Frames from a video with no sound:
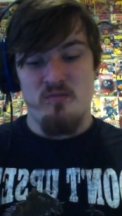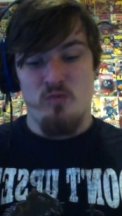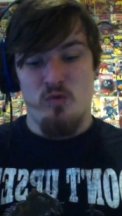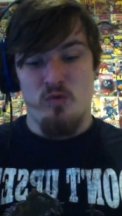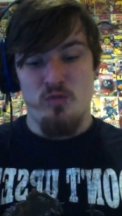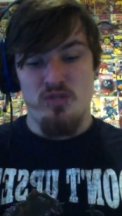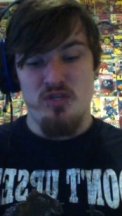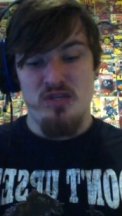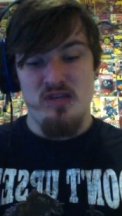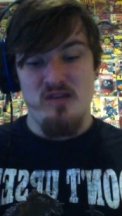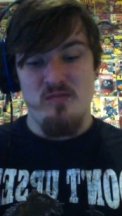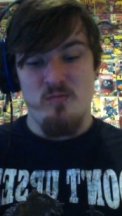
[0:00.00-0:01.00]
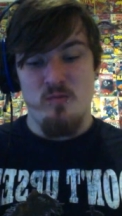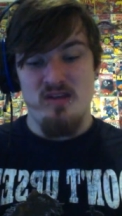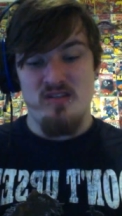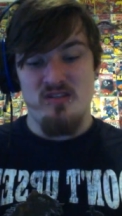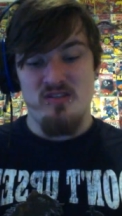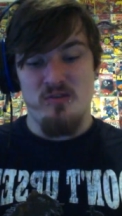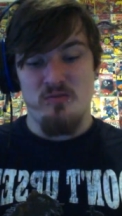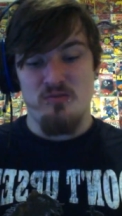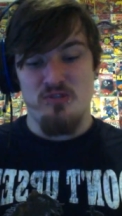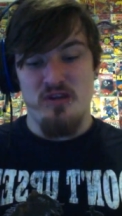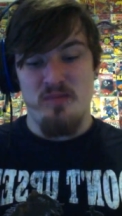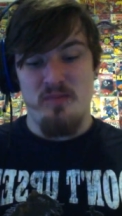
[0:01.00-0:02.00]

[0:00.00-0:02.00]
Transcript: War Machine, Winter Soldier,